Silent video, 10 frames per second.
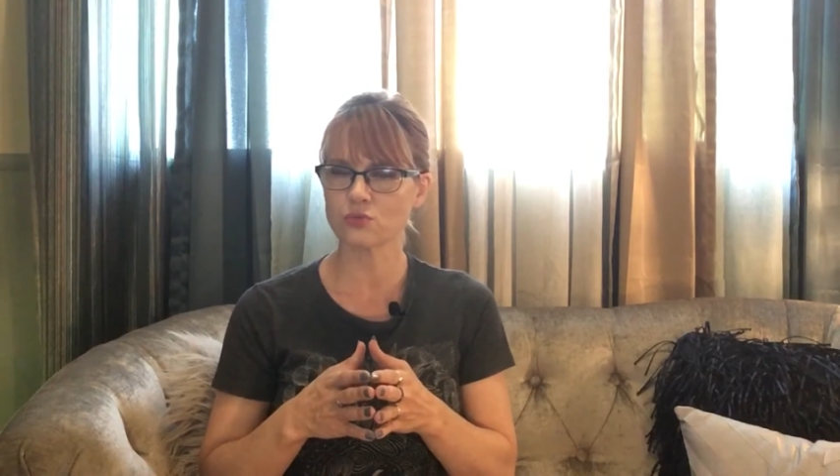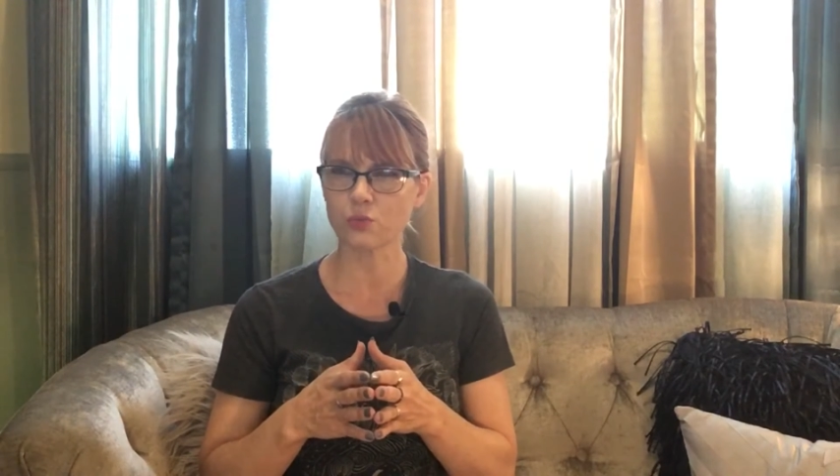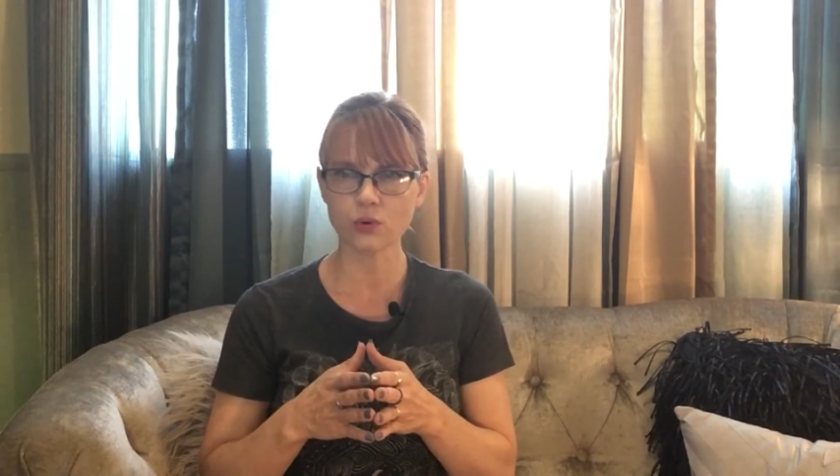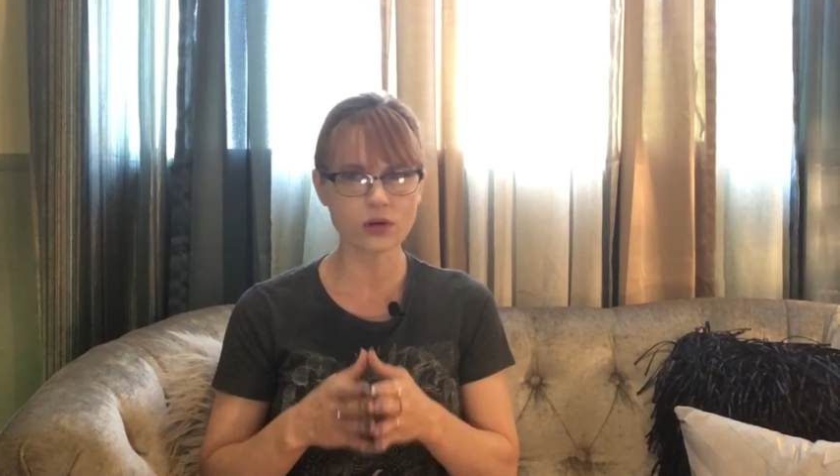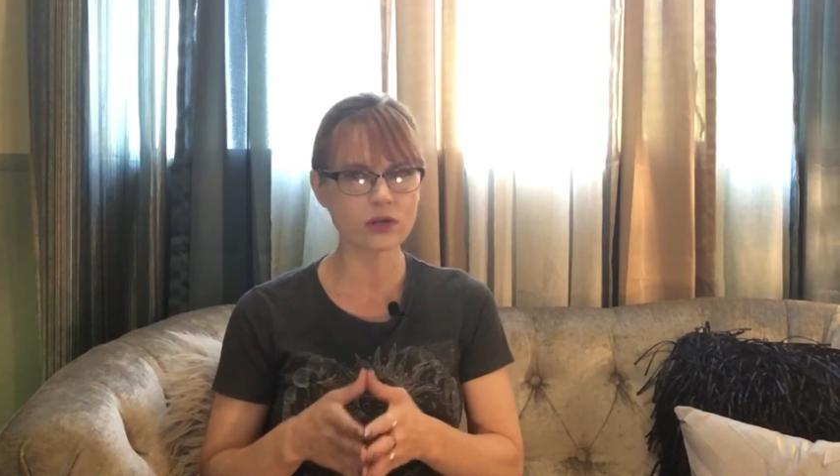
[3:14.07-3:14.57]

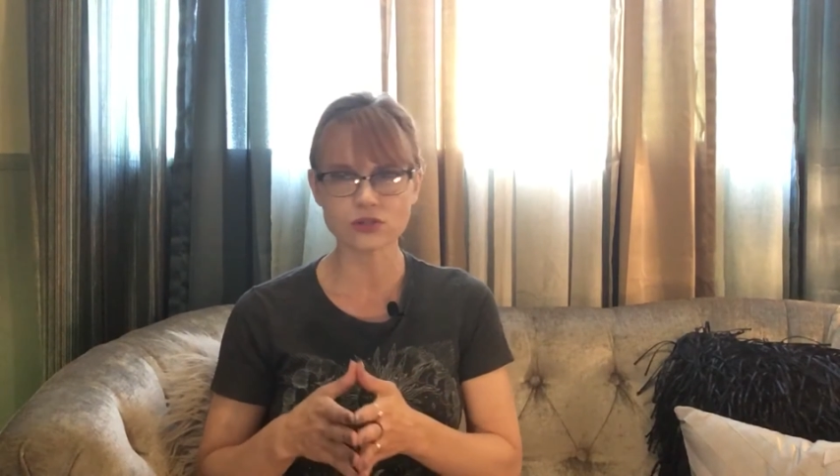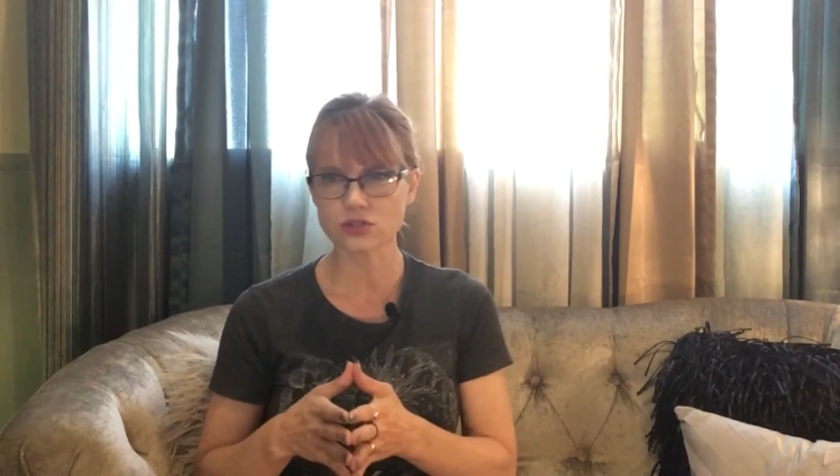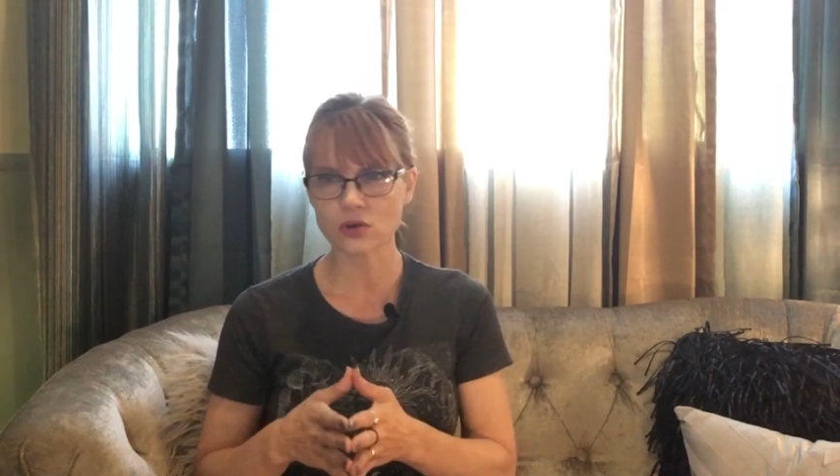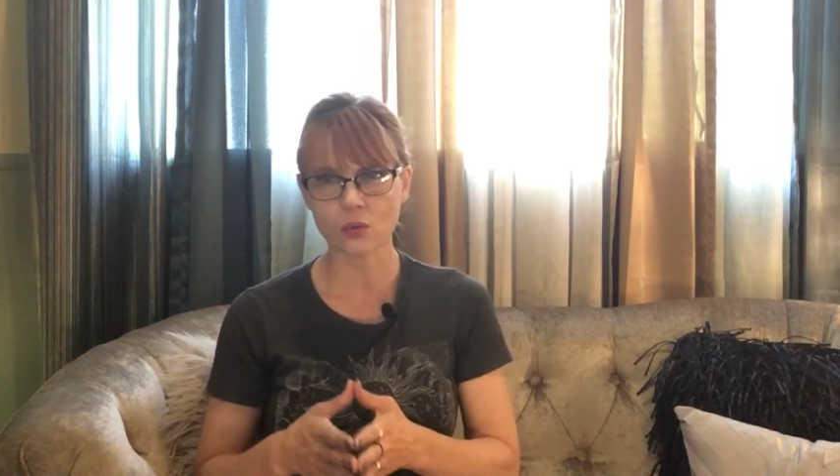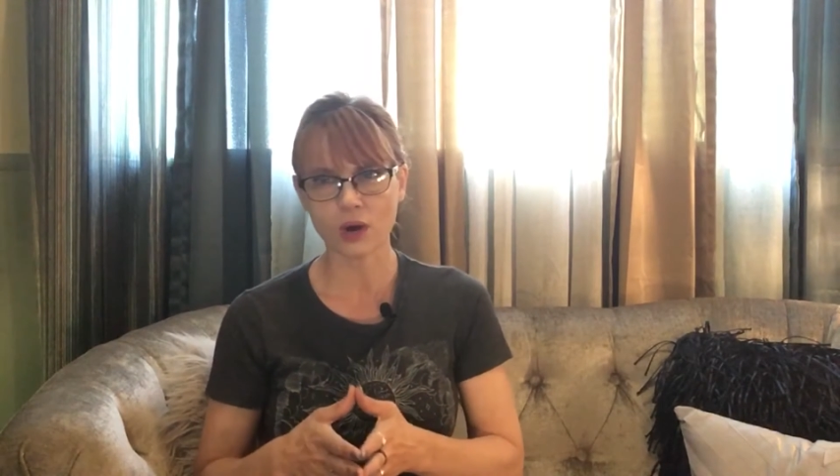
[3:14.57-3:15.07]
working
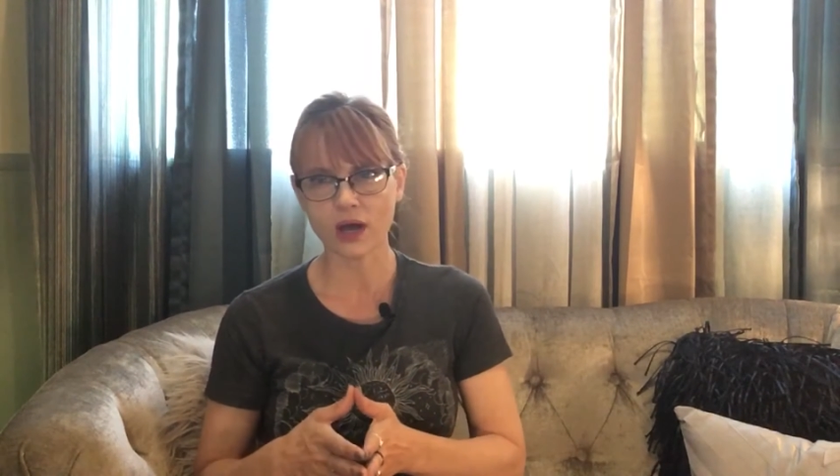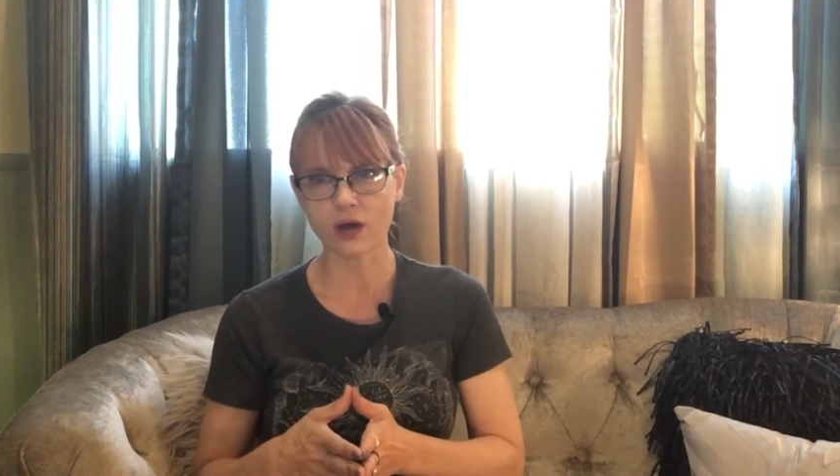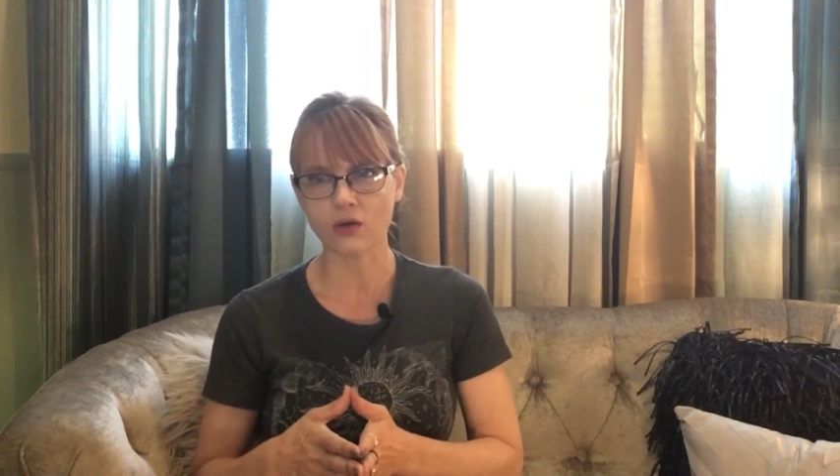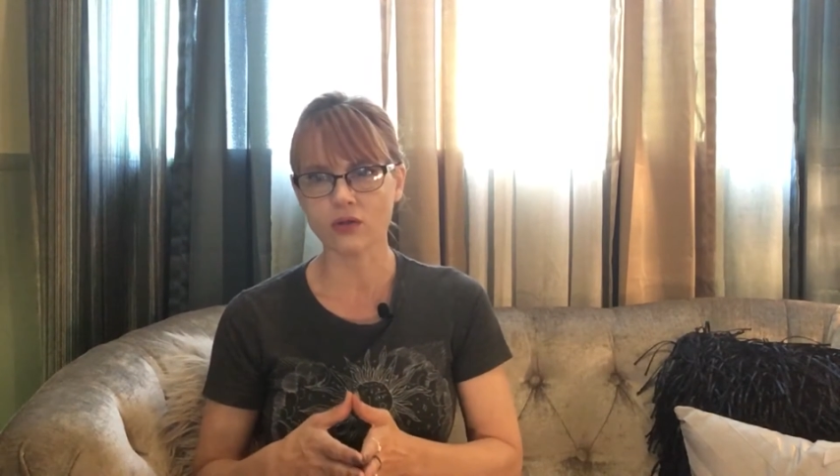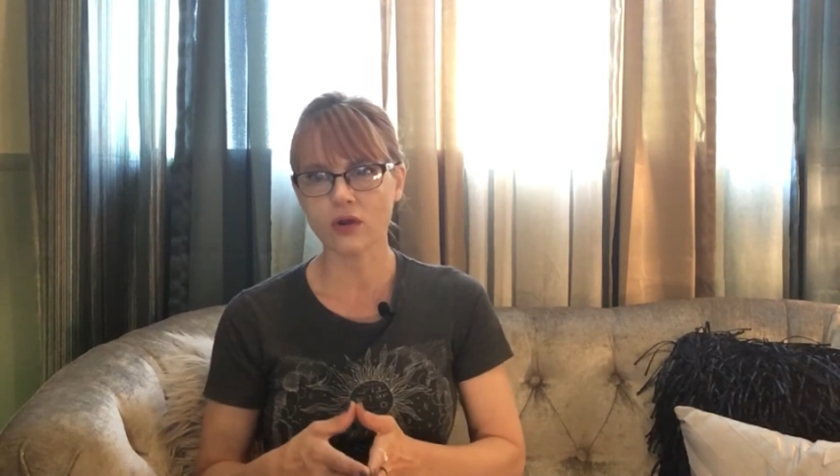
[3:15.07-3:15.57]
so
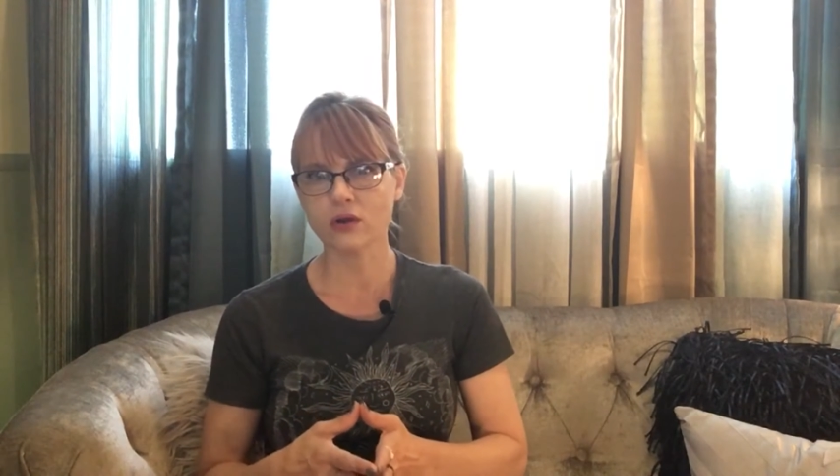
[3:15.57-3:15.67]
well